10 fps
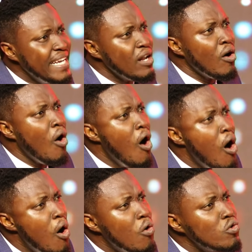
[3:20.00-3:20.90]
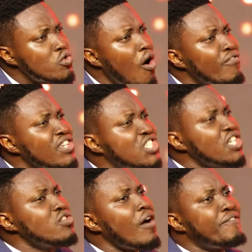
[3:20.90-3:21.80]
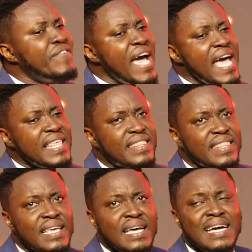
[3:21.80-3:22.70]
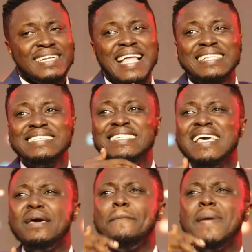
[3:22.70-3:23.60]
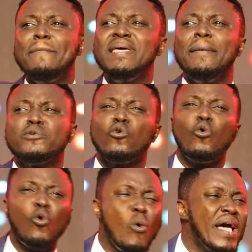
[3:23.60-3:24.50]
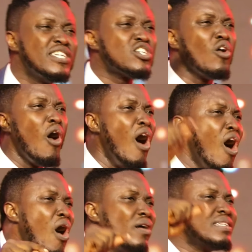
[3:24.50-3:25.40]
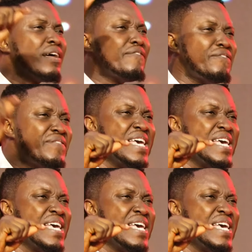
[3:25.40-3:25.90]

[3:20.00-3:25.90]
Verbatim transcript: hold of the shield of faith, that ye may be able to quench all the fiery